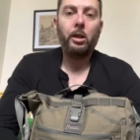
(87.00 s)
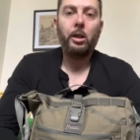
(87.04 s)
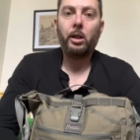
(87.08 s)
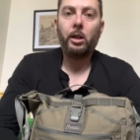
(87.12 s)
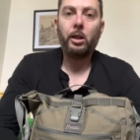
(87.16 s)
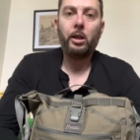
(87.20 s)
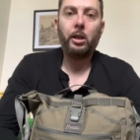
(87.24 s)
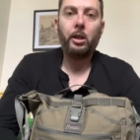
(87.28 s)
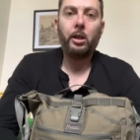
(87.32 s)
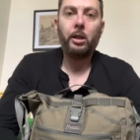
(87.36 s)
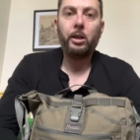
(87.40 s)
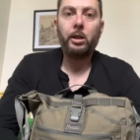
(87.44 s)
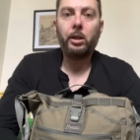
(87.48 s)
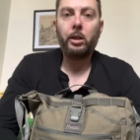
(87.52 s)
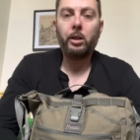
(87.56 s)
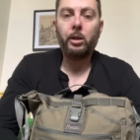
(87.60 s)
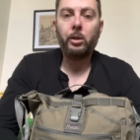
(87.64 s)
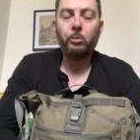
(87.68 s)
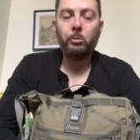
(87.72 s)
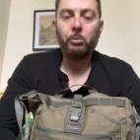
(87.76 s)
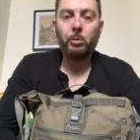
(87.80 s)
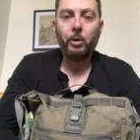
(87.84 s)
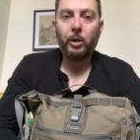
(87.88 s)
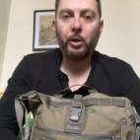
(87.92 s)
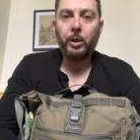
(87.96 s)
uh, you know
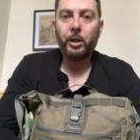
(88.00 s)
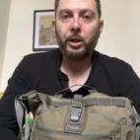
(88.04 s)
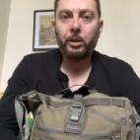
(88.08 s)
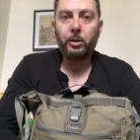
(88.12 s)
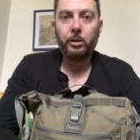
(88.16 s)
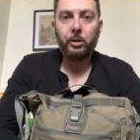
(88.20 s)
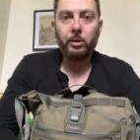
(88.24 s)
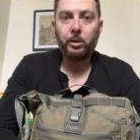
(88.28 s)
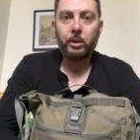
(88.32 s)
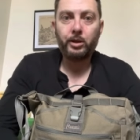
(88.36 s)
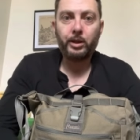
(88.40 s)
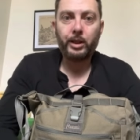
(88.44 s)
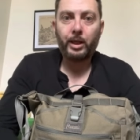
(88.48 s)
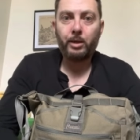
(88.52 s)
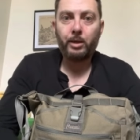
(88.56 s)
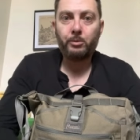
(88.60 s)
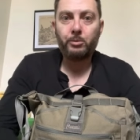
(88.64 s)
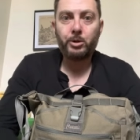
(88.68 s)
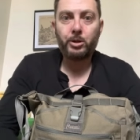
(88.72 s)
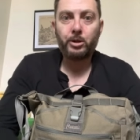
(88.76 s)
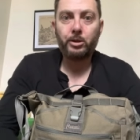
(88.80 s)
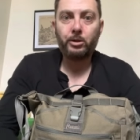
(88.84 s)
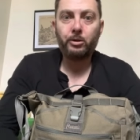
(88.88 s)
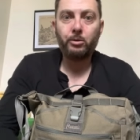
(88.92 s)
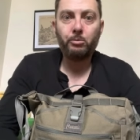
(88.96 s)
buying the, the,
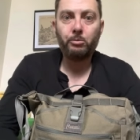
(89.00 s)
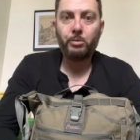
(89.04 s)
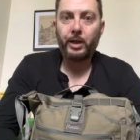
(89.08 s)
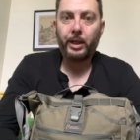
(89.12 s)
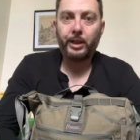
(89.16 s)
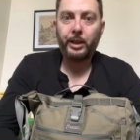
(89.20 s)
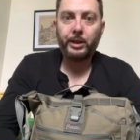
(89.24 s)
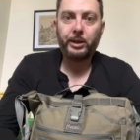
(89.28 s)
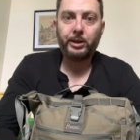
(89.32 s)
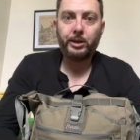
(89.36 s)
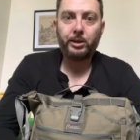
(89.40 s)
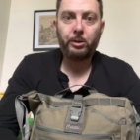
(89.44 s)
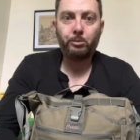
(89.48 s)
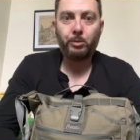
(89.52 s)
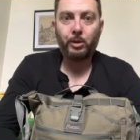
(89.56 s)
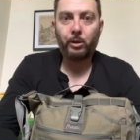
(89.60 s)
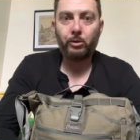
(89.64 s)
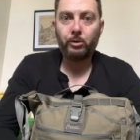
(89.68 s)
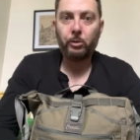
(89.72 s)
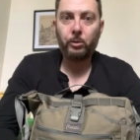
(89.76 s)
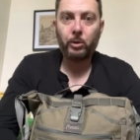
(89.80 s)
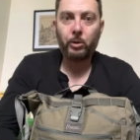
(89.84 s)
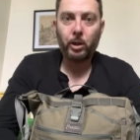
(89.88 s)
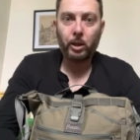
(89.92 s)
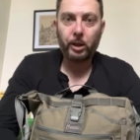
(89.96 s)
absolute best
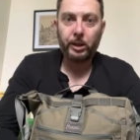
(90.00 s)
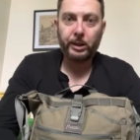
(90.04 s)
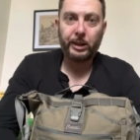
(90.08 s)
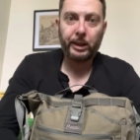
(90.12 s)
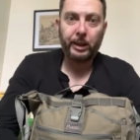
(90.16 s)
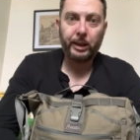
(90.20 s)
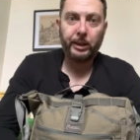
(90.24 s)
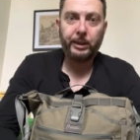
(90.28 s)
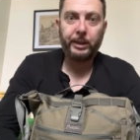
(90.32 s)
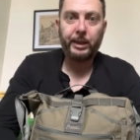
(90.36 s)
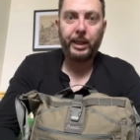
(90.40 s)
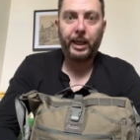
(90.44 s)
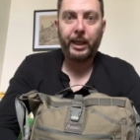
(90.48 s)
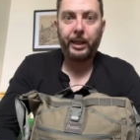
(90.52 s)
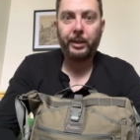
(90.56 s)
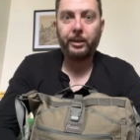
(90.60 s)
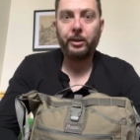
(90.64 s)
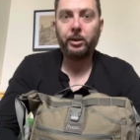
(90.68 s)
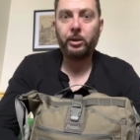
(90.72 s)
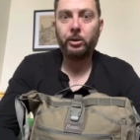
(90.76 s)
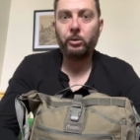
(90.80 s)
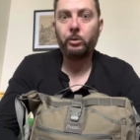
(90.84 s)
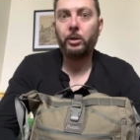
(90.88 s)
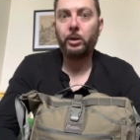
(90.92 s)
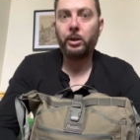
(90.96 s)
Polar Arctic
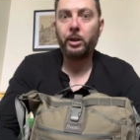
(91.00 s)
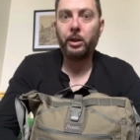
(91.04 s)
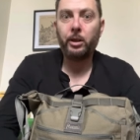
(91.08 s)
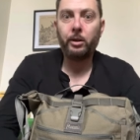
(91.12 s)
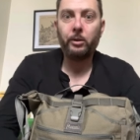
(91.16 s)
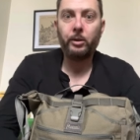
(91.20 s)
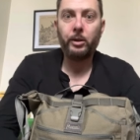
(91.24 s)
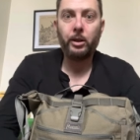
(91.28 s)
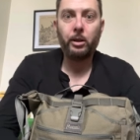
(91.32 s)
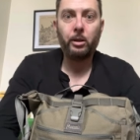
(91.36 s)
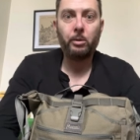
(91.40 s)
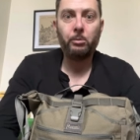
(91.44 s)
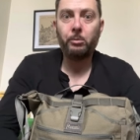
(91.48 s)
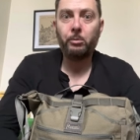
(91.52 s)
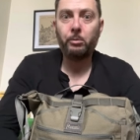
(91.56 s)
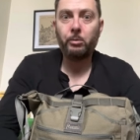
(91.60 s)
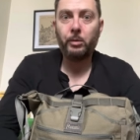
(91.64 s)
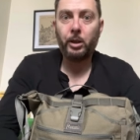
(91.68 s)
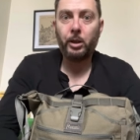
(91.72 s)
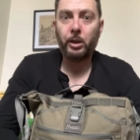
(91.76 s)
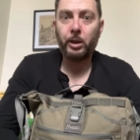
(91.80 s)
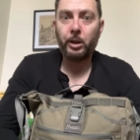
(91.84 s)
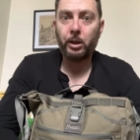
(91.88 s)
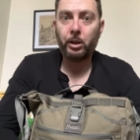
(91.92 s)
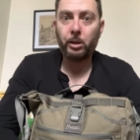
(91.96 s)
tent when I know that I'm
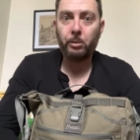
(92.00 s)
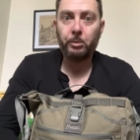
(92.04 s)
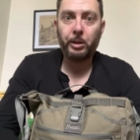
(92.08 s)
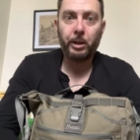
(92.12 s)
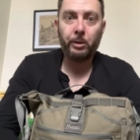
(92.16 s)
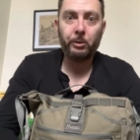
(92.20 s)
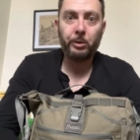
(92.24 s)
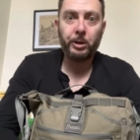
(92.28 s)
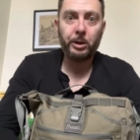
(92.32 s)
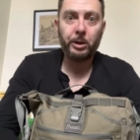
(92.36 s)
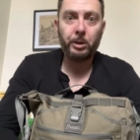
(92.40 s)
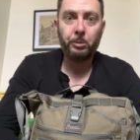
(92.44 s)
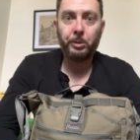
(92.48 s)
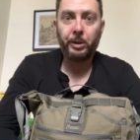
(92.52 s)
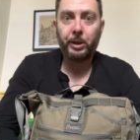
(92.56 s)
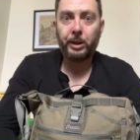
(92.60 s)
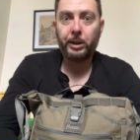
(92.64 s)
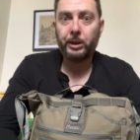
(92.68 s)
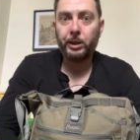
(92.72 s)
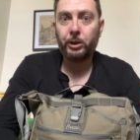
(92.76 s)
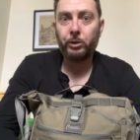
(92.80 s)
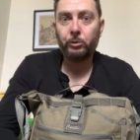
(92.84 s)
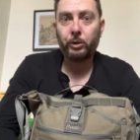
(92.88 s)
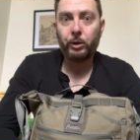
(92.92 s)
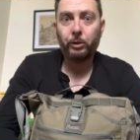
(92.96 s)
only going to be going to the Peak
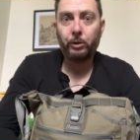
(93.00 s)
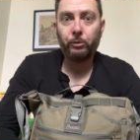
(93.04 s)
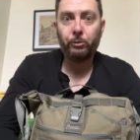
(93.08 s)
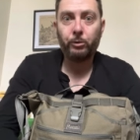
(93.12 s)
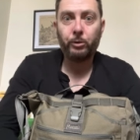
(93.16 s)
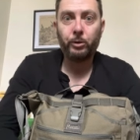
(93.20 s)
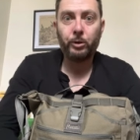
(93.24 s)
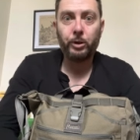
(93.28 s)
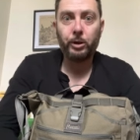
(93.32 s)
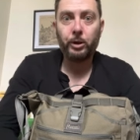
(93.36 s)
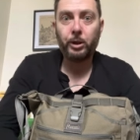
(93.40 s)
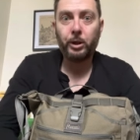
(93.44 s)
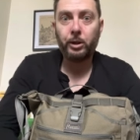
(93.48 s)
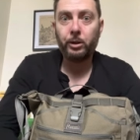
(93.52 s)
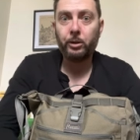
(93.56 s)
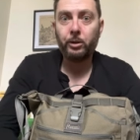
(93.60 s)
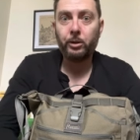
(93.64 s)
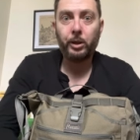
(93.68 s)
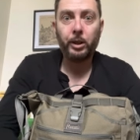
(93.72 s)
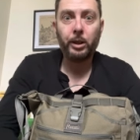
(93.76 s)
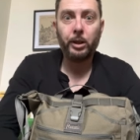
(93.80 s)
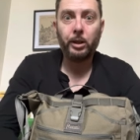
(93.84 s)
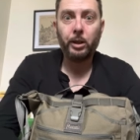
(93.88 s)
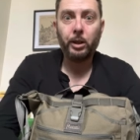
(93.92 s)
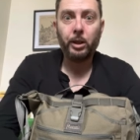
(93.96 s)
District for a, a
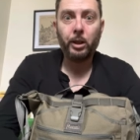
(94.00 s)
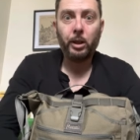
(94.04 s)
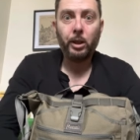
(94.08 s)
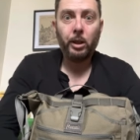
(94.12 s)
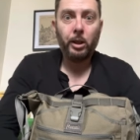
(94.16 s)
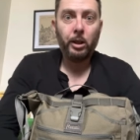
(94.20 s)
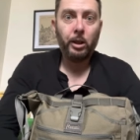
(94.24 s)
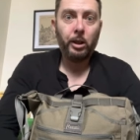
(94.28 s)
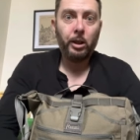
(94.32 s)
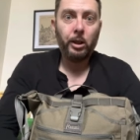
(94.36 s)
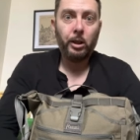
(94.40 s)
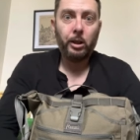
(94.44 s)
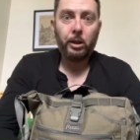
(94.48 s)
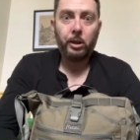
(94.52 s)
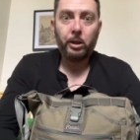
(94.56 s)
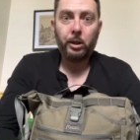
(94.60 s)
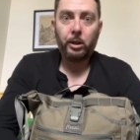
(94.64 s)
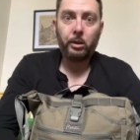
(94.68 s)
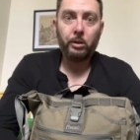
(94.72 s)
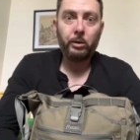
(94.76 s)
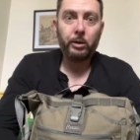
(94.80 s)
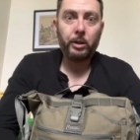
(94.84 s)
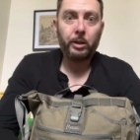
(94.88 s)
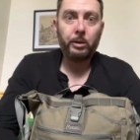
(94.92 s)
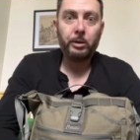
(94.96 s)
night. You
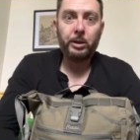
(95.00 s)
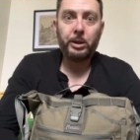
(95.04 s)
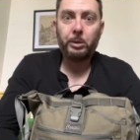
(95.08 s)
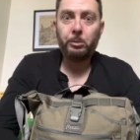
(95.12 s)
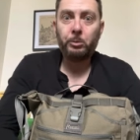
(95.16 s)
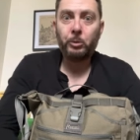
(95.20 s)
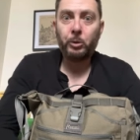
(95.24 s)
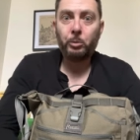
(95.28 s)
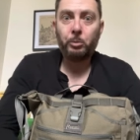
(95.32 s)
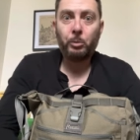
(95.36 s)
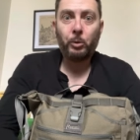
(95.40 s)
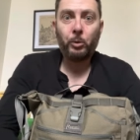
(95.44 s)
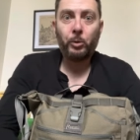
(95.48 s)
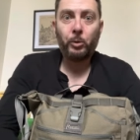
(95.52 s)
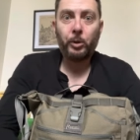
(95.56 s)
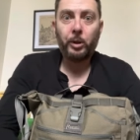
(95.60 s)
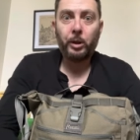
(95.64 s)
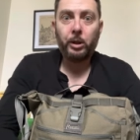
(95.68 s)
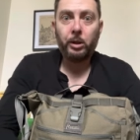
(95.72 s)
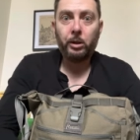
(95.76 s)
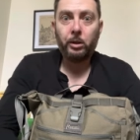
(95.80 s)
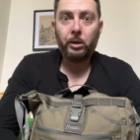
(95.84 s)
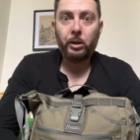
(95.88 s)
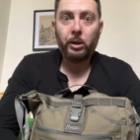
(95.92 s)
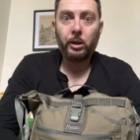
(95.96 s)
know, I don't see much point
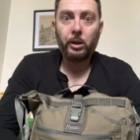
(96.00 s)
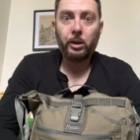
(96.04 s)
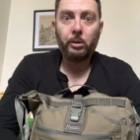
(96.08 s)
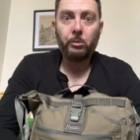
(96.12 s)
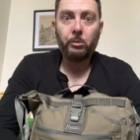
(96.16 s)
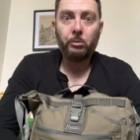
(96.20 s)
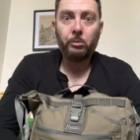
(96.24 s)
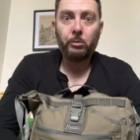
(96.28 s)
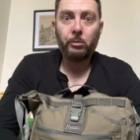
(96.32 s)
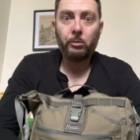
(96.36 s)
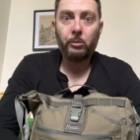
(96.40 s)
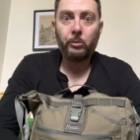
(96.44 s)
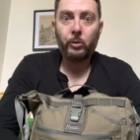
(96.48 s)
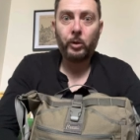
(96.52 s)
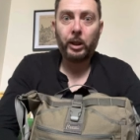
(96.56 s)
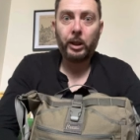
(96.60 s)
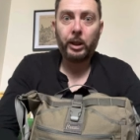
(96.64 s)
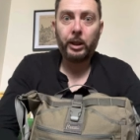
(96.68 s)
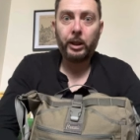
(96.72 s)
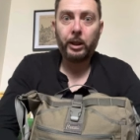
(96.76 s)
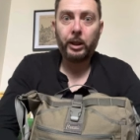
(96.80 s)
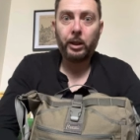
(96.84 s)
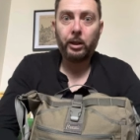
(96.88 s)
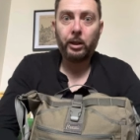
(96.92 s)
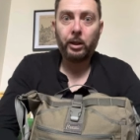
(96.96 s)
um,
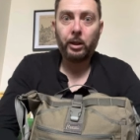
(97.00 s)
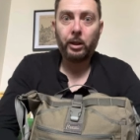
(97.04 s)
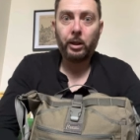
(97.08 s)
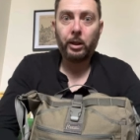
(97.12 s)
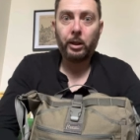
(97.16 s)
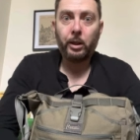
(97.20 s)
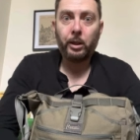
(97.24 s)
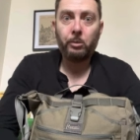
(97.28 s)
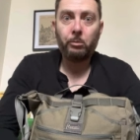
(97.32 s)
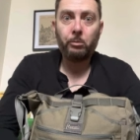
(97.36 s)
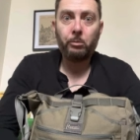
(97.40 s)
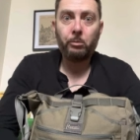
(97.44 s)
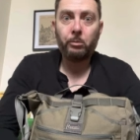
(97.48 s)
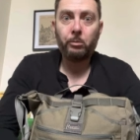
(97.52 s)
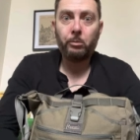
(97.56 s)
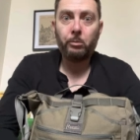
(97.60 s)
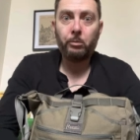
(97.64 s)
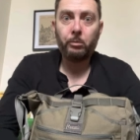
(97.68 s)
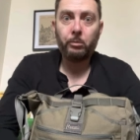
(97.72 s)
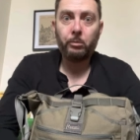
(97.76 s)
really um,